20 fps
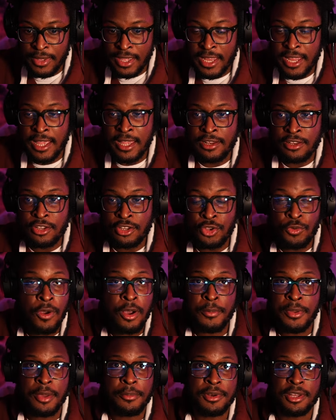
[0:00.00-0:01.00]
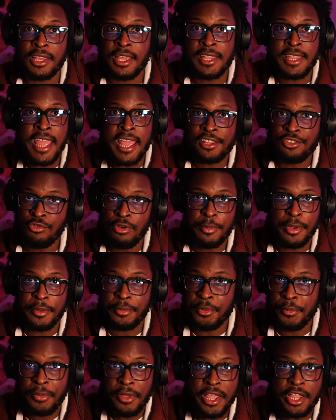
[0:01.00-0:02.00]
and you won't be able to connect, you won't be
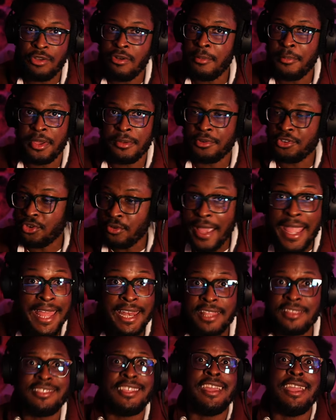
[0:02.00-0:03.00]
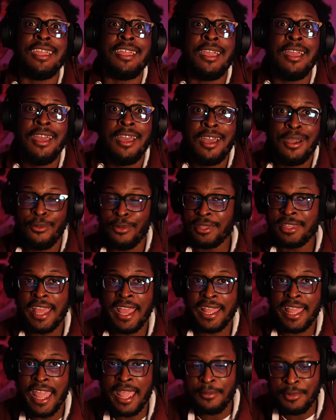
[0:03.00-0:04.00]
able to play, you won't be able to do anything with that
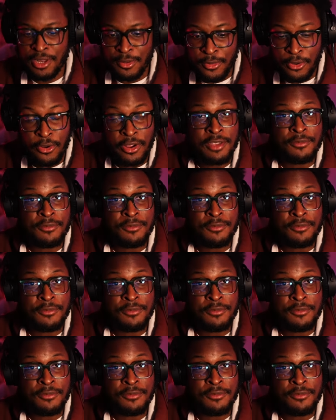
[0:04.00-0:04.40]
game anymore.